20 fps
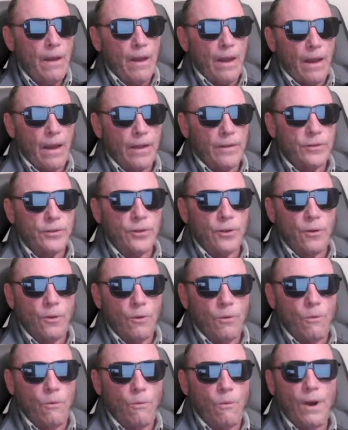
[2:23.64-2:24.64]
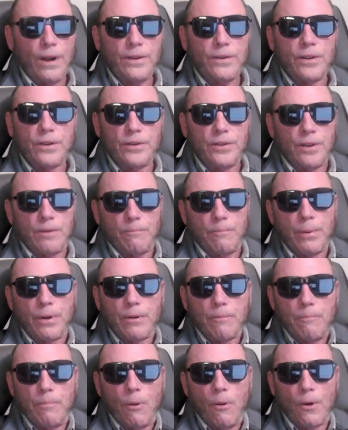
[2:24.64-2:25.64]
And so what does it
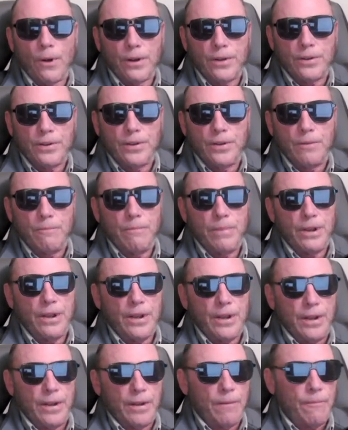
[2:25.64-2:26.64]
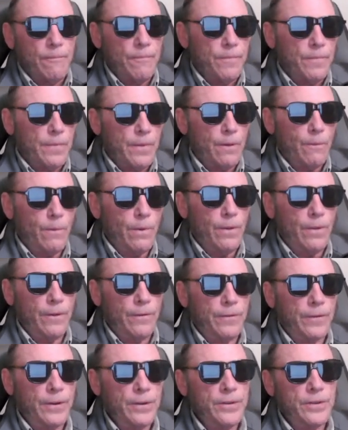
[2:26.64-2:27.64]
purport to be? Well, the
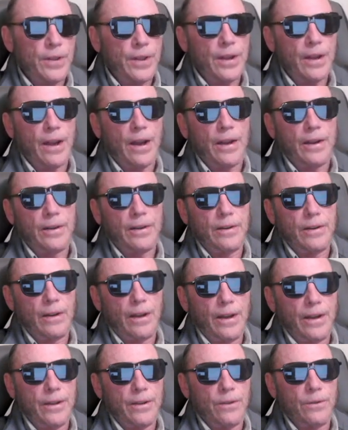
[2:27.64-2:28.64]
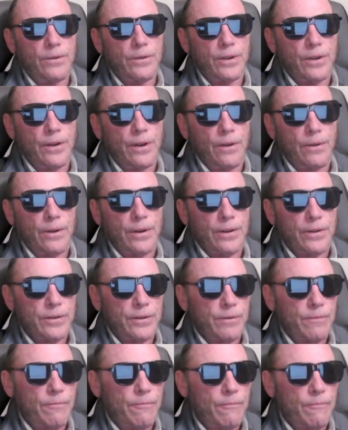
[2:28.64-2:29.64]
first thing I'd like you to
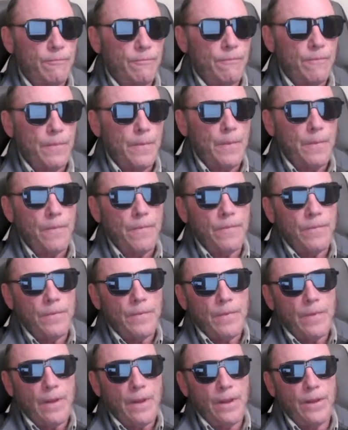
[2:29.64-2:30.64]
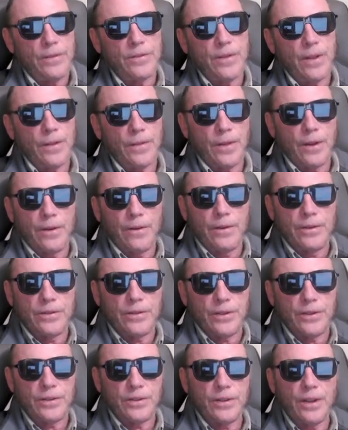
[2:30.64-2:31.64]
notice is that there
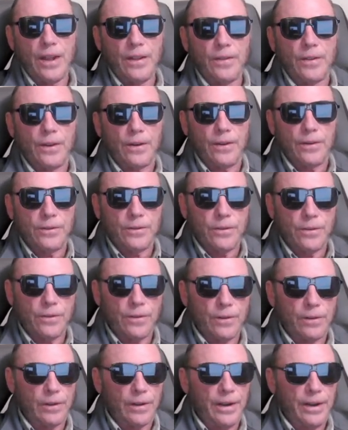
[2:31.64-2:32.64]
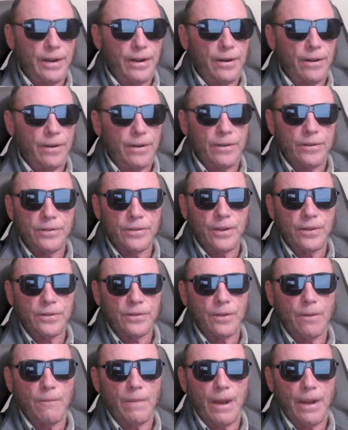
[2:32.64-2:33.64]
is a center to the linear
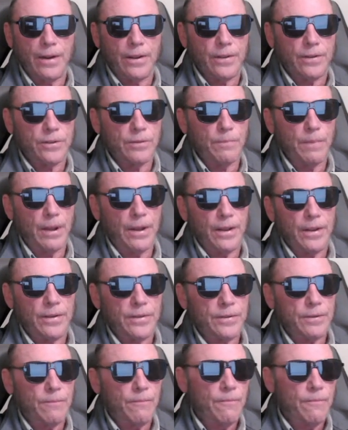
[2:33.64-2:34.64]
systematic space.